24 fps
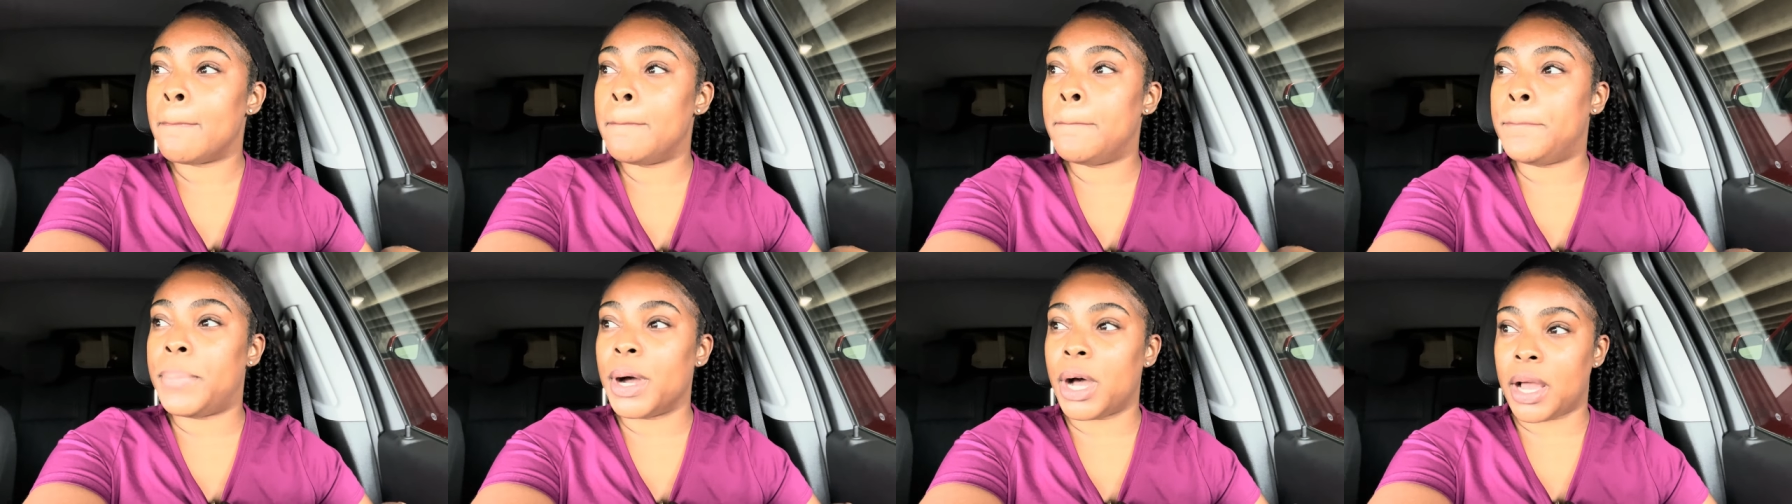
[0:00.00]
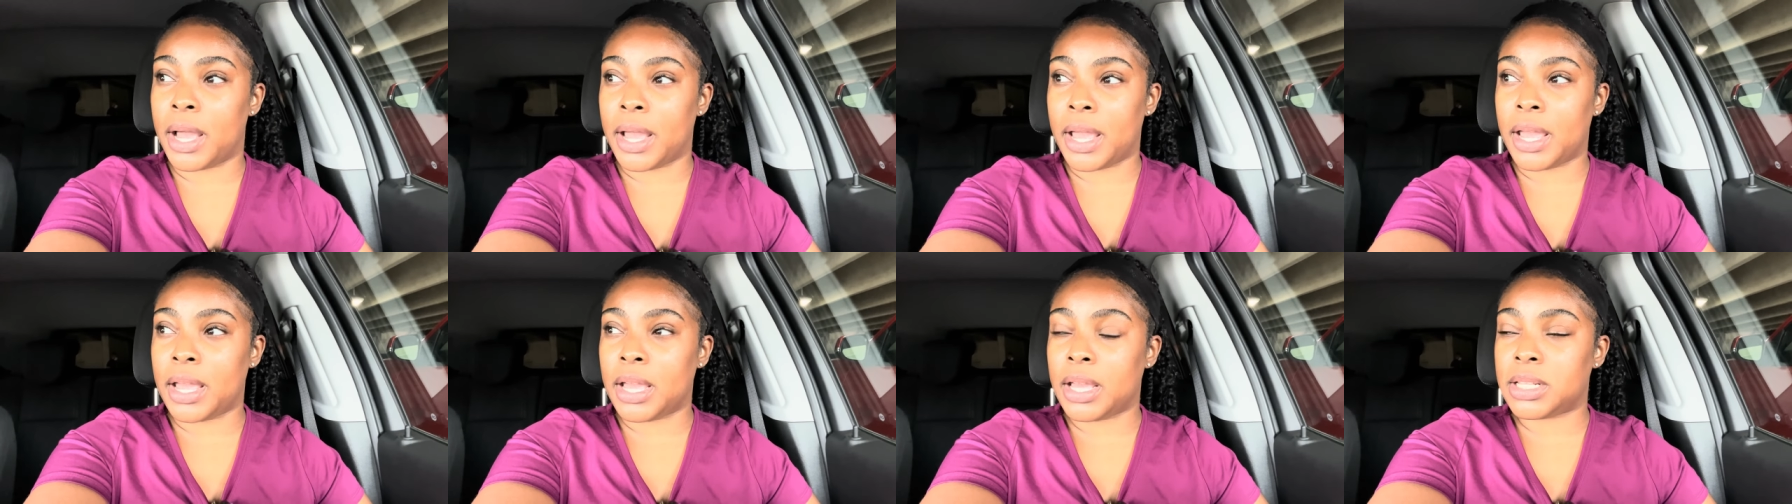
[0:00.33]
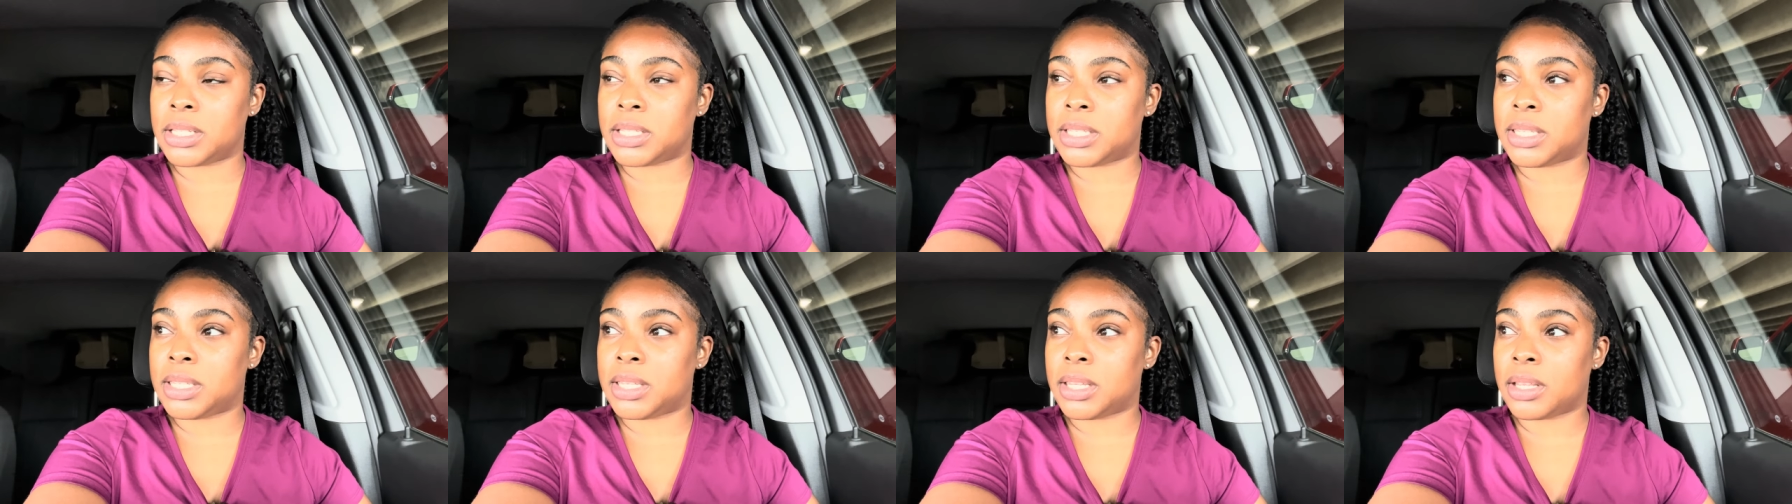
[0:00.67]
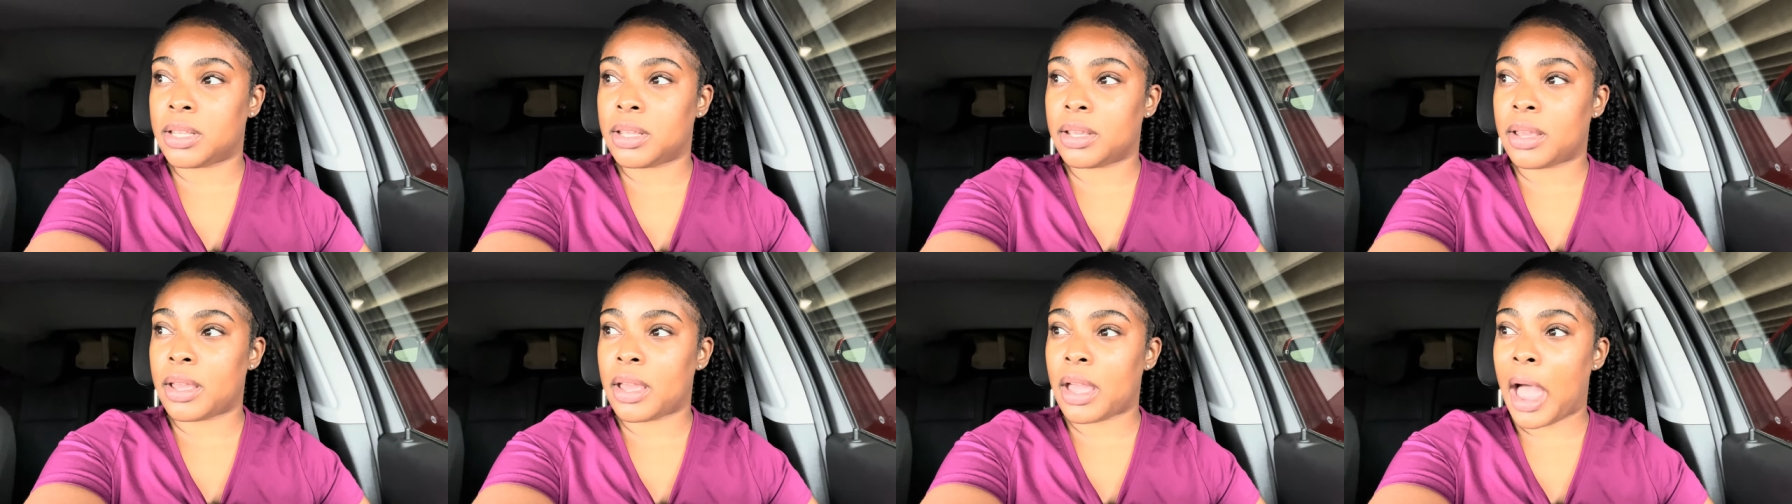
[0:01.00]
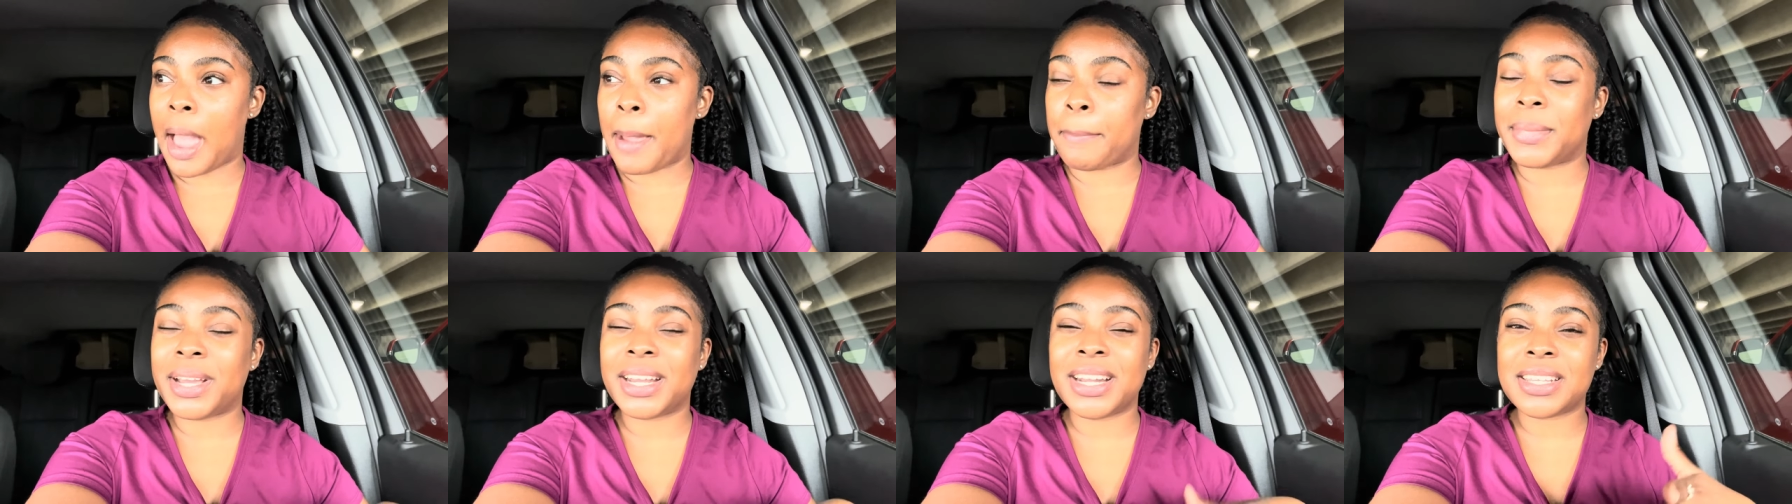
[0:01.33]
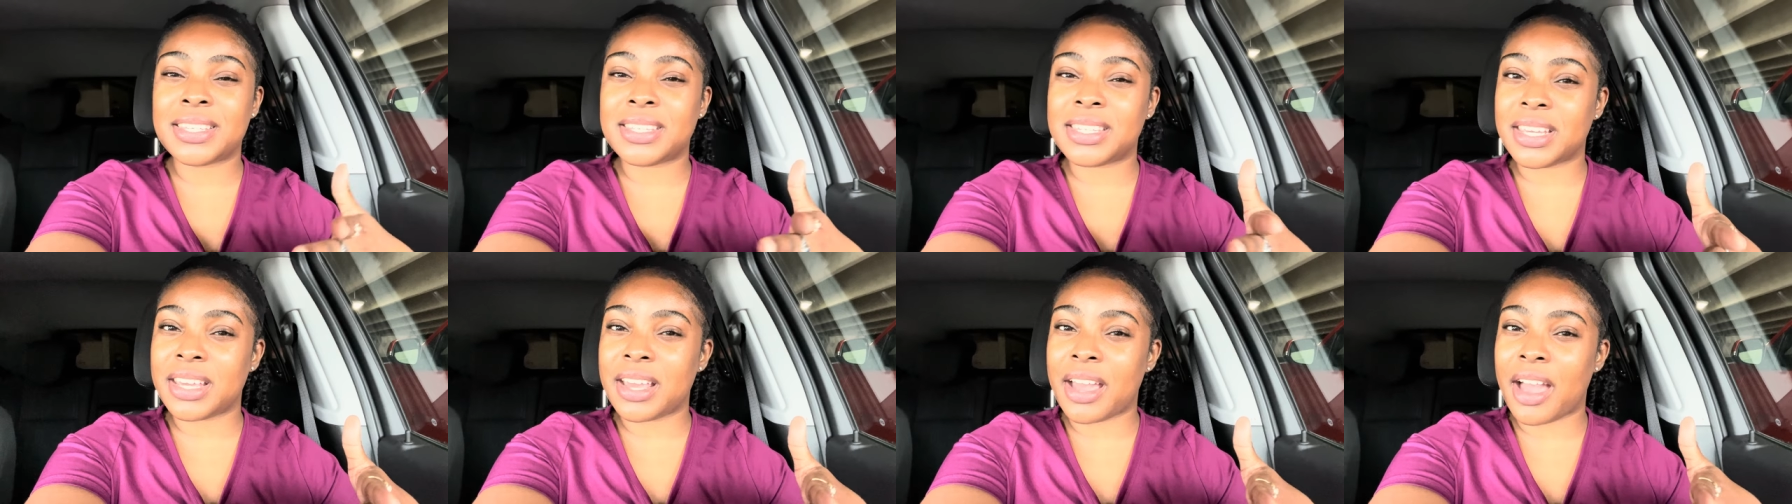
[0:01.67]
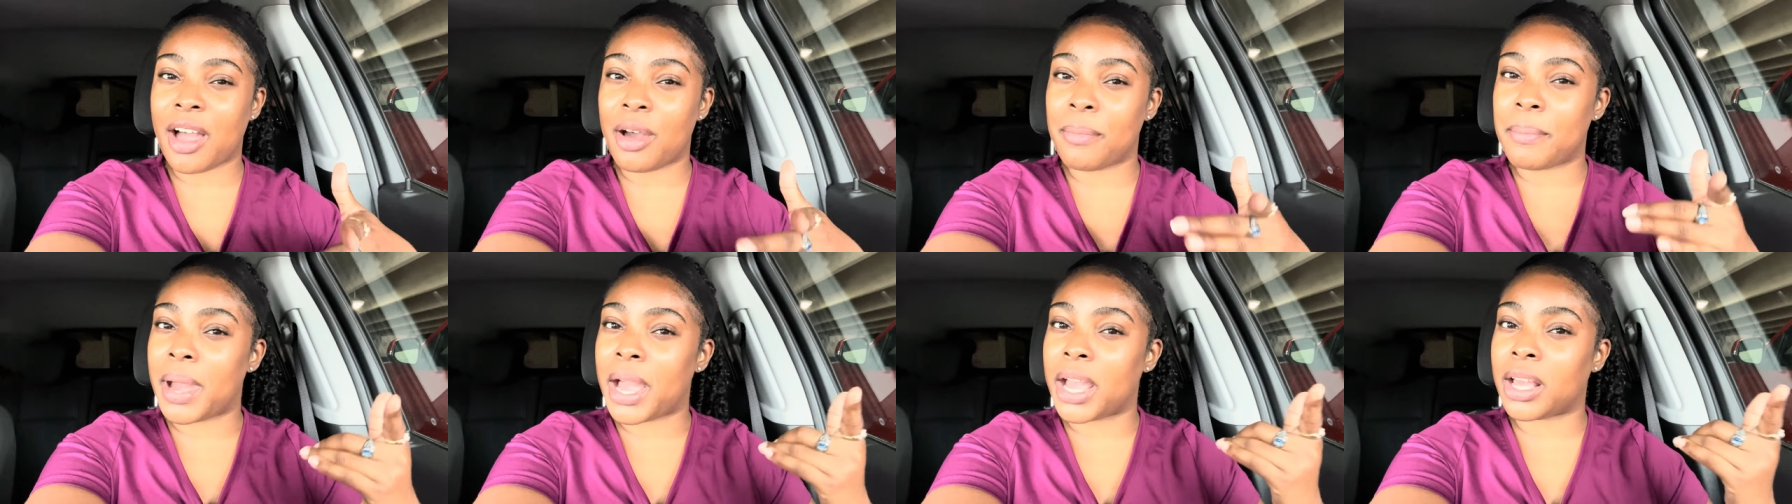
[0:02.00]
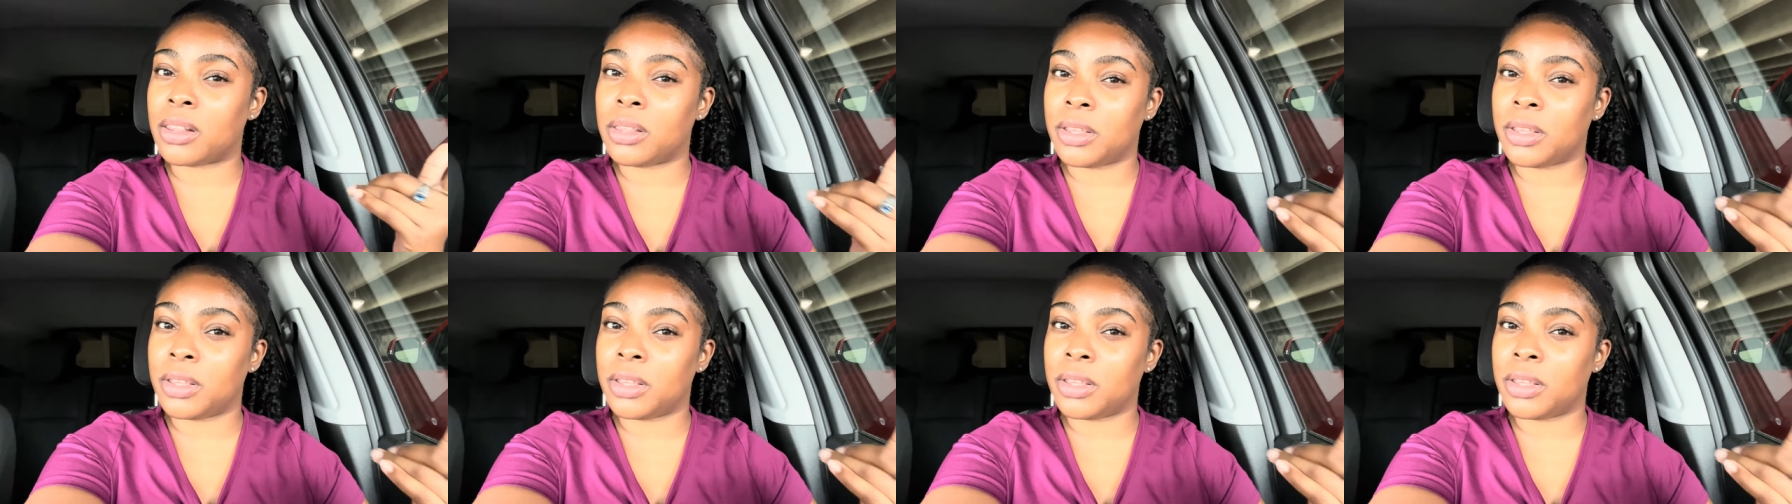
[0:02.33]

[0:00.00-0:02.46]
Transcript: but I'm going to see how my